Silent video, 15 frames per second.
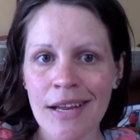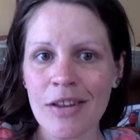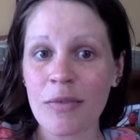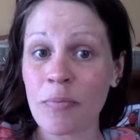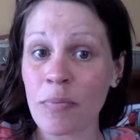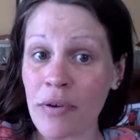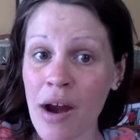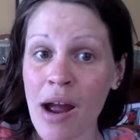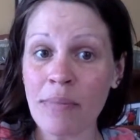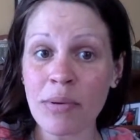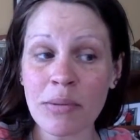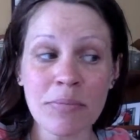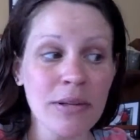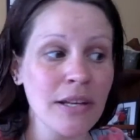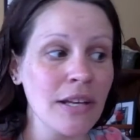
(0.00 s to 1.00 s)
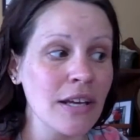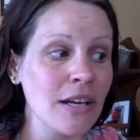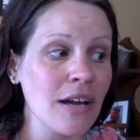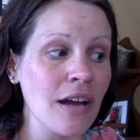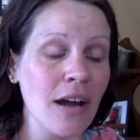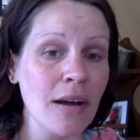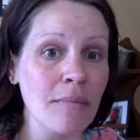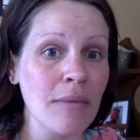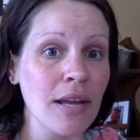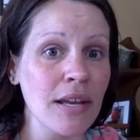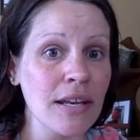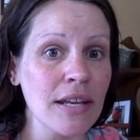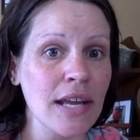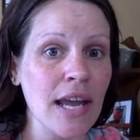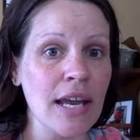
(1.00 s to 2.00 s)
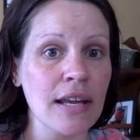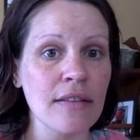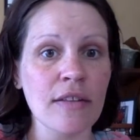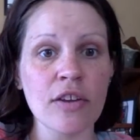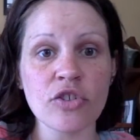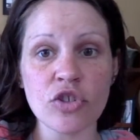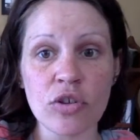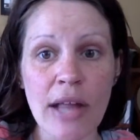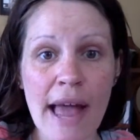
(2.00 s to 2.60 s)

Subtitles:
it's probably indicating that you're